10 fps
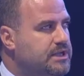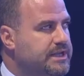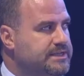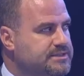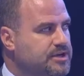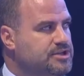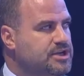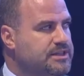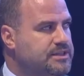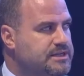in search
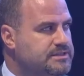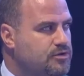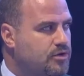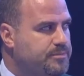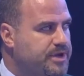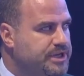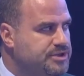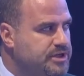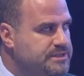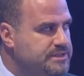and rescue
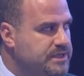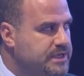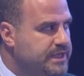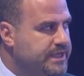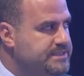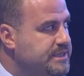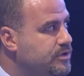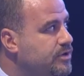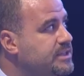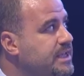operations, in
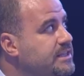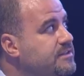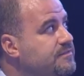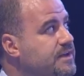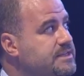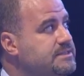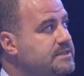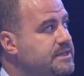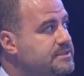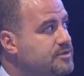security and defense,
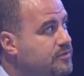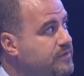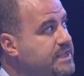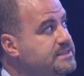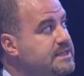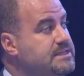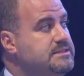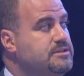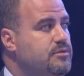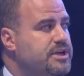in surveillance and
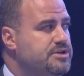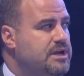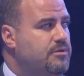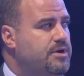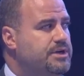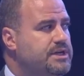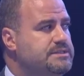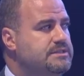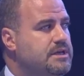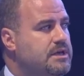situational
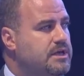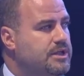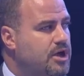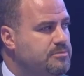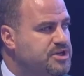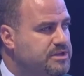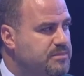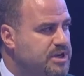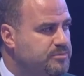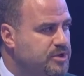awareness, in object
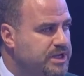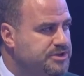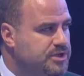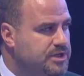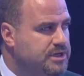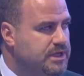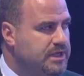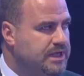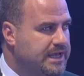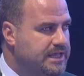manipulation,
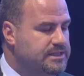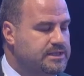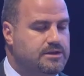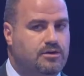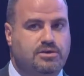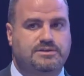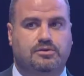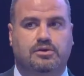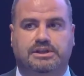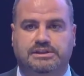and in
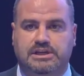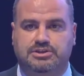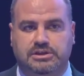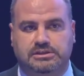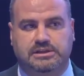also intelligent